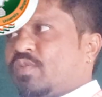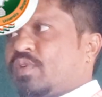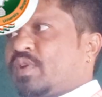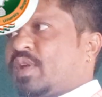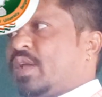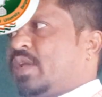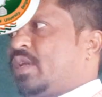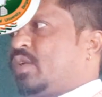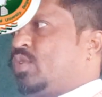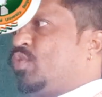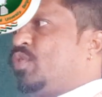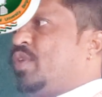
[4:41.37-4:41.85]

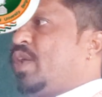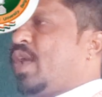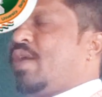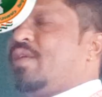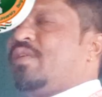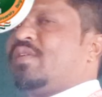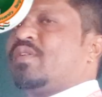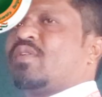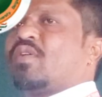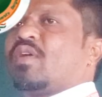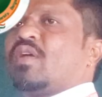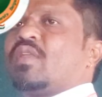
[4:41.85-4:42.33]
Okay, today I
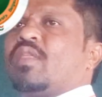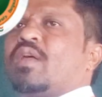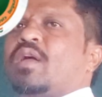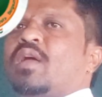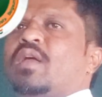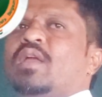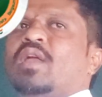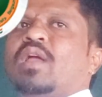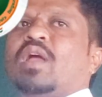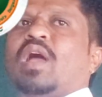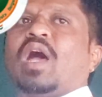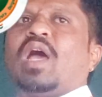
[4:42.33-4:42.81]

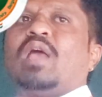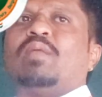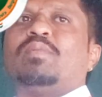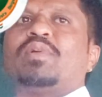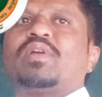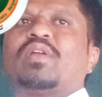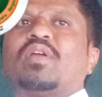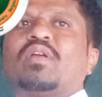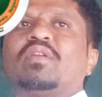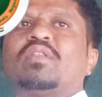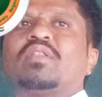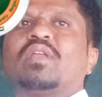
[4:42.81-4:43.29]

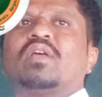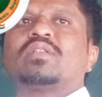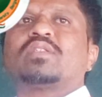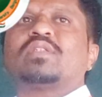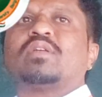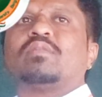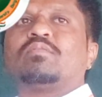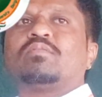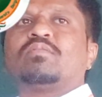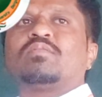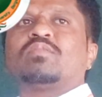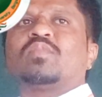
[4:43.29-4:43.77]
will draw
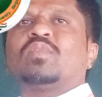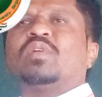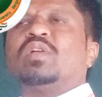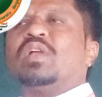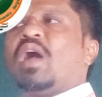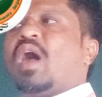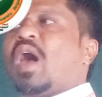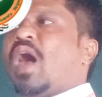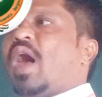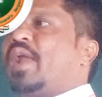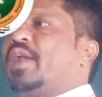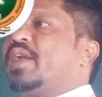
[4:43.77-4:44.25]
some
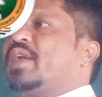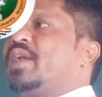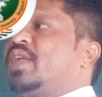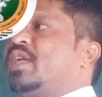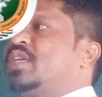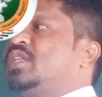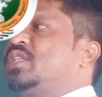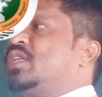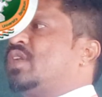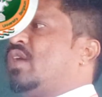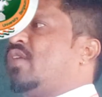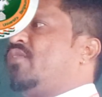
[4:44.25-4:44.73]

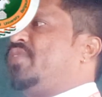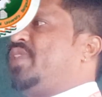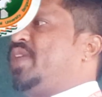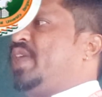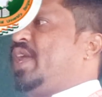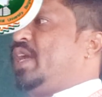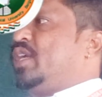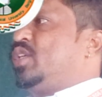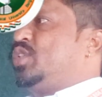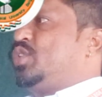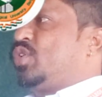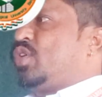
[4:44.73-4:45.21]
architecture of the
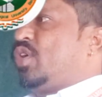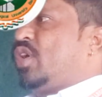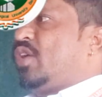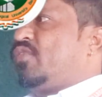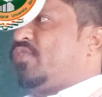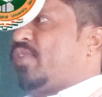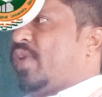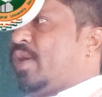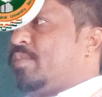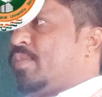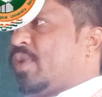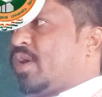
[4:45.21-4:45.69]

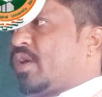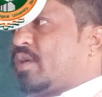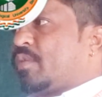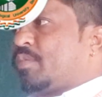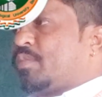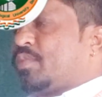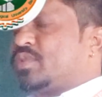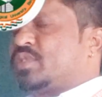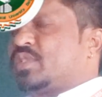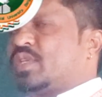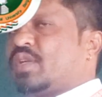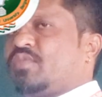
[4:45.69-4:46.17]
8085
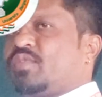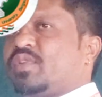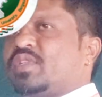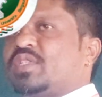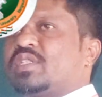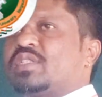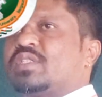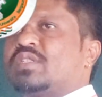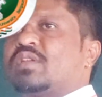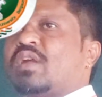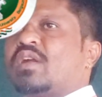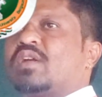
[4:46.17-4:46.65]
microprocessor, which
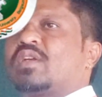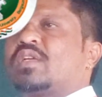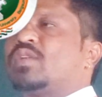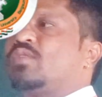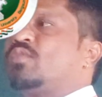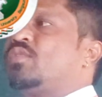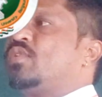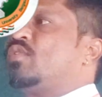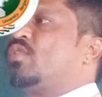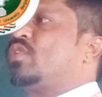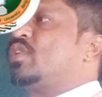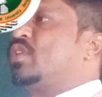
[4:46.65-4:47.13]
is not
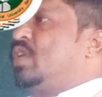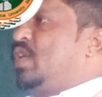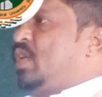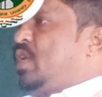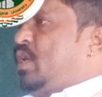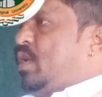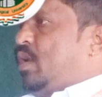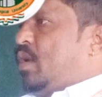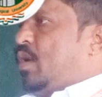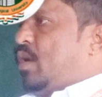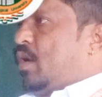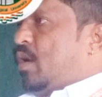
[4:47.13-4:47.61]
in your
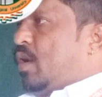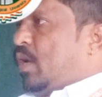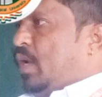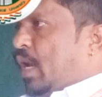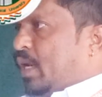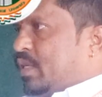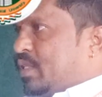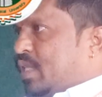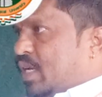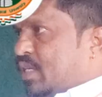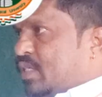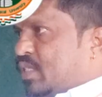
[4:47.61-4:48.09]

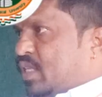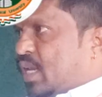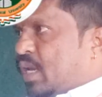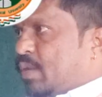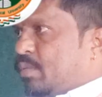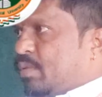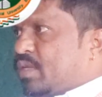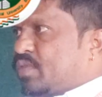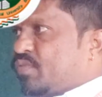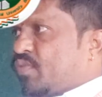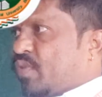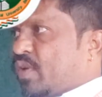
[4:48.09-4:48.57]
exact
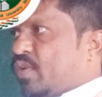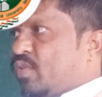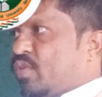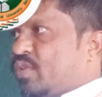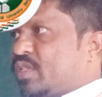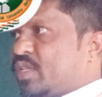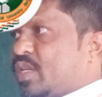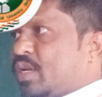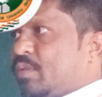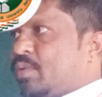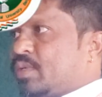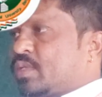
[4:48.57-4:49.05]
syllabus for your
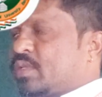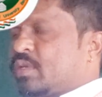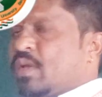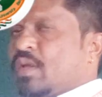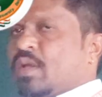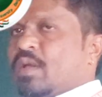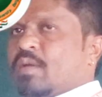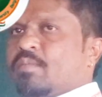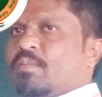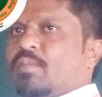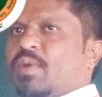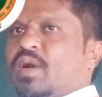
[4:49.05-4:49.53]
syllabus.
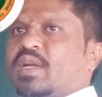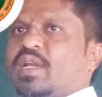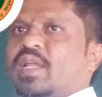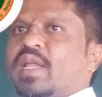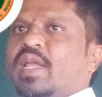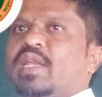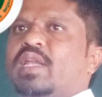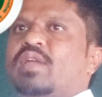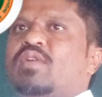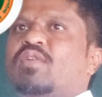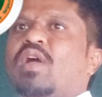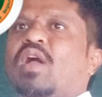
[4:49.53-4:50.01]
But
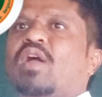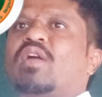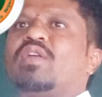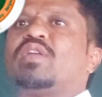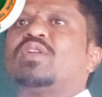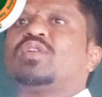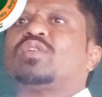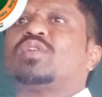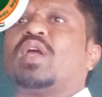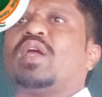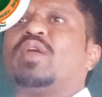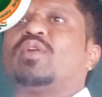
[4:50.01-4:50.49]
anyway, I
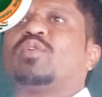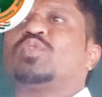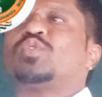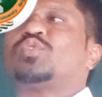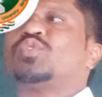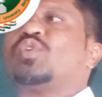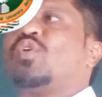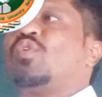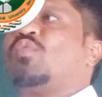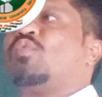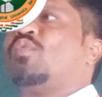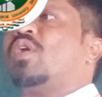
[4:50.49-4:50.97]
will try to
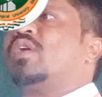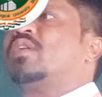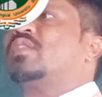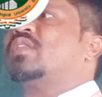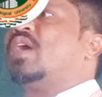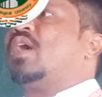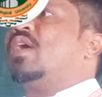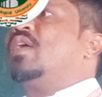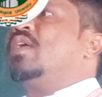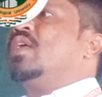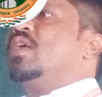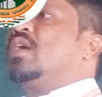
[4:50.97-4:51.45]
show what
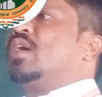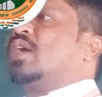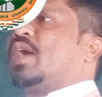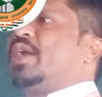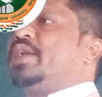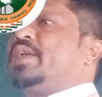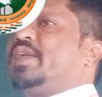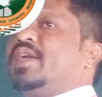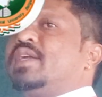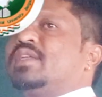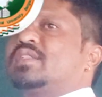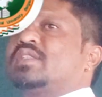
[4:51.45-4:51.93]
the
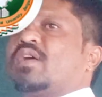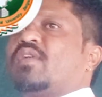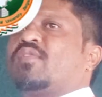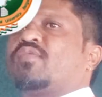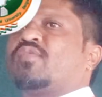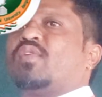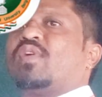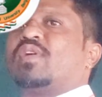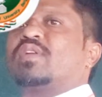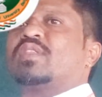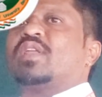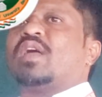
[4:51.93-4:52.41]
contents
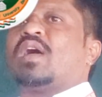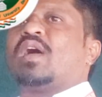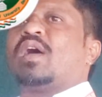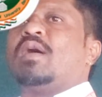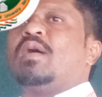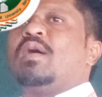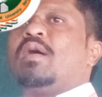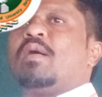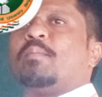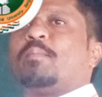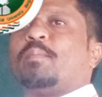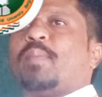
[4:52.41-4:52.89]
of what the
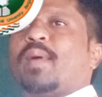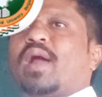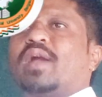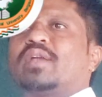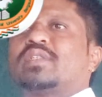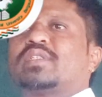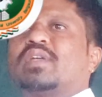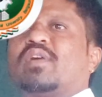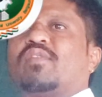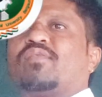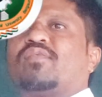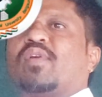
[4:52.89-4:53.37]

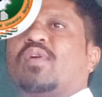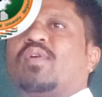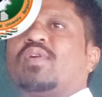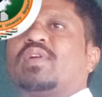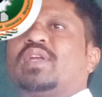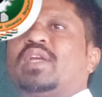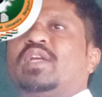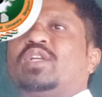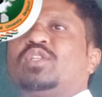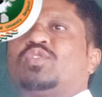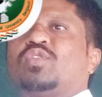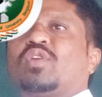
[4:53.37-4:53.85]
parts of
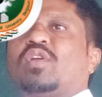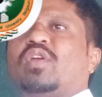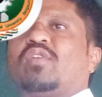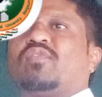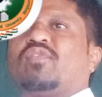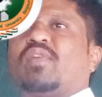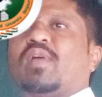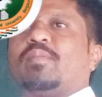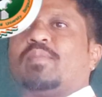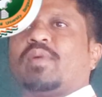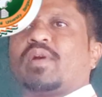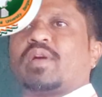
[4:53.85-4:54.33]
our
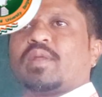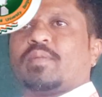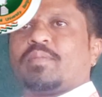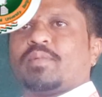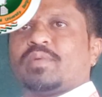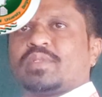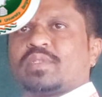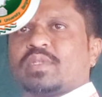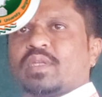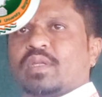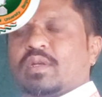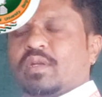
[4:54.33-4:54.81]
8085
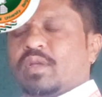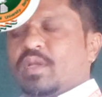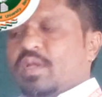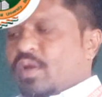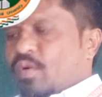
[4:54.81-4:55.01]
microprocessor.